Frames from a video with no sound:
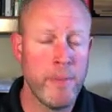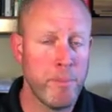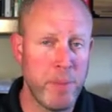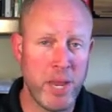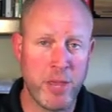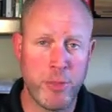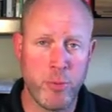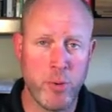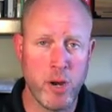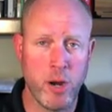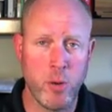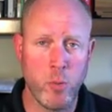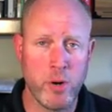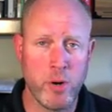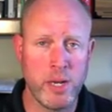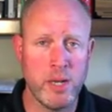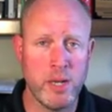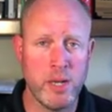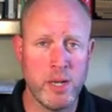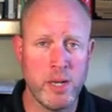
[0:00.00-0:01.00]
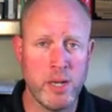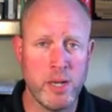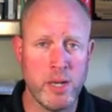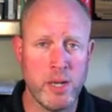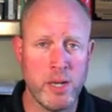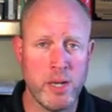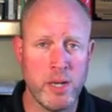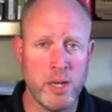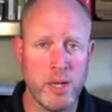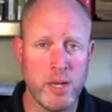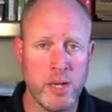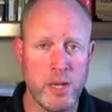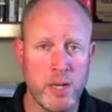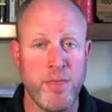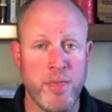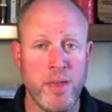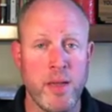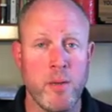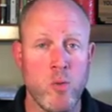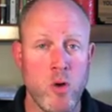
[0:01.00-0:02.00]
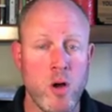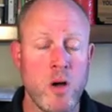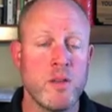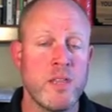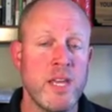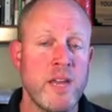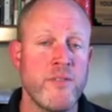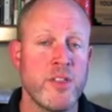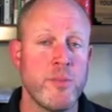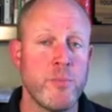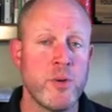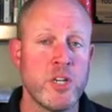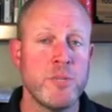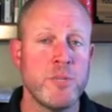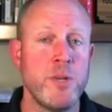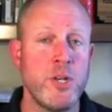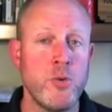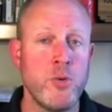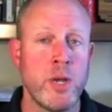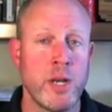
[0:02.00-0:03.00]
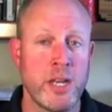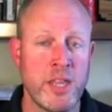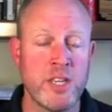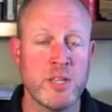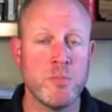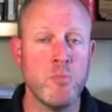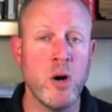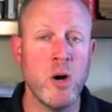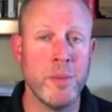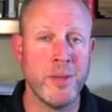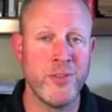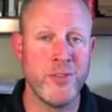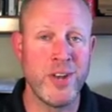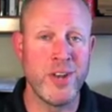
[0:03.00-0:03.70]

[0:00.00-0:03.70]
Big 3 aren't working, you got the right thing, wrong thing for the person to be doing in this moment.